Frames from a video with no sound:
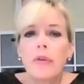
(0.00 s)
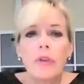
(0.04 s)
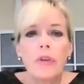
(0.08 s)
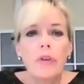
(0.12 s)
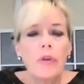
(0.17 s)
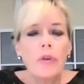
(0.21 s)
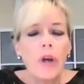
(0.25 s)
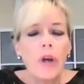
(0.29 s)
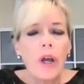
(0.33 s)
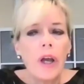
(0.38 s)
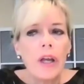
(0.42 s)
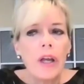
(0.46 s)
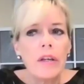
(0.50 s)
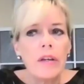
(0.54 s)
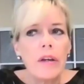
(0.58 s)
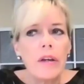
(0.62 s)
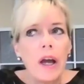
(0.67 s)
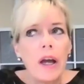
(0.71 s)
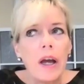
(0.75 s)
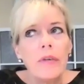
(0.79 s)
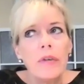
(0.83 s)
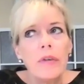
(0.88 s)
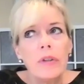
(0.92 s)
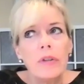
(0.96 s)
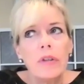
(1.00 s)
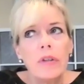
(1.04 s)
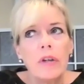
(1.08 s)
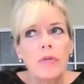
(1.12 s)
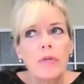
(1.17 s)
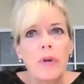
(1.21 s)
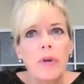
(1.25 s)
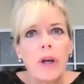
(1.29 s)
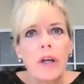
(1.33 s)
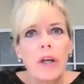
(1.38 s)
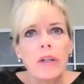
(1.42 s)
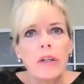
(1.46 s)
with you. And I would say,
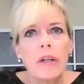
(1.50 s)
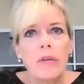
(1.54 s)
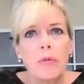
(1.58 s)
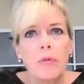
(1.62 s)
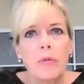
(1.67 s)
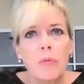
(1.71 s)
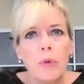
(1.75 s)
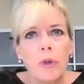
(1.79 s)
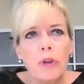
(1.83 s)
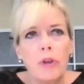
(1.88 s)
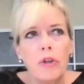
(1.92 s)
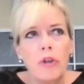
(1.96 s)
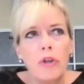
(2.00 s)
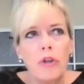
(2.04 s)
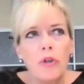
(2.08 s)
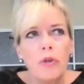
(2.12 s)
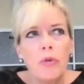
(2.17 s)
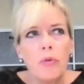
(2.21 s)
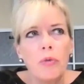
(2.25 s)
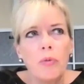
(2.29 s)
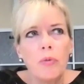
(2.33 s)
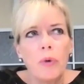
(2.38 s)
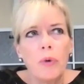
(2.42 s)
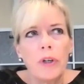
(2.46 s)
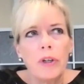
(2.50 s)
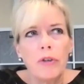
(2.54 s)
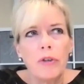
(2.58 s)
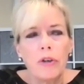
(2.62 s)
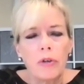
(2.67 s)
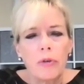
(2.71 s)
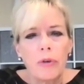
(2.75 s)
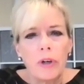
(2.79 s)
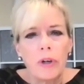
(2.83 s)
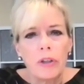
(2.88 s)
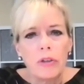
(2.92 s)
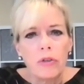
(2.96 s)
Rhonda, with you, one of your
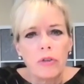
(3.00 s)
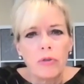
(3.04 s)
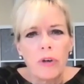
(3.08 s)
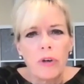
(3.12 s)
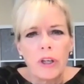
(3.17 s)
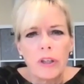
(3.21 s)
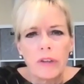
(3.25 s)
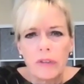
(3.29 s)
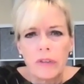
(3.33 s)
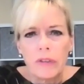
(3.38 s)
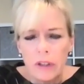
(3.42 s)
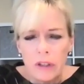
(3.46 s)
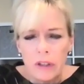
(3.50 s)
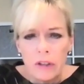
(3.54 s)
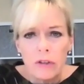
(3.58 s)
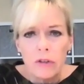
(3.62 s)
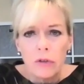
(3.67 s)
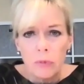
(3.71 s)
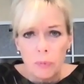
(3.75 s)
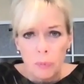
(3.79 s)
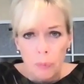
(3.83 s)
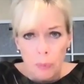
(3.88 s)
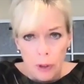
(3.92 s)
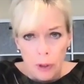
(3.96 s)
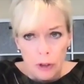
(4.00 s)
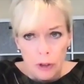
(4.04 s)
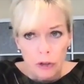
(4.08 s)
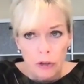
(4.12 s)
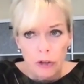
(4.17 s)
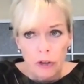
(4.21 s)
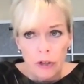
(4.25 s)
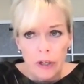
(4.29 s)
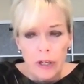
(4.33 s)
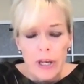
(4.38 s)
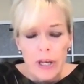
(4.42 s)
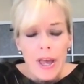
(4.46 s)
great strengths is
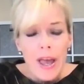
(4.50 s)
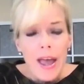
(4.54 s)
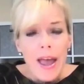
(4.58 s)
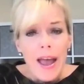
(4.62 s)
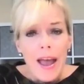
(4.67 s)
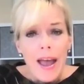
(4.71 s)
partnering.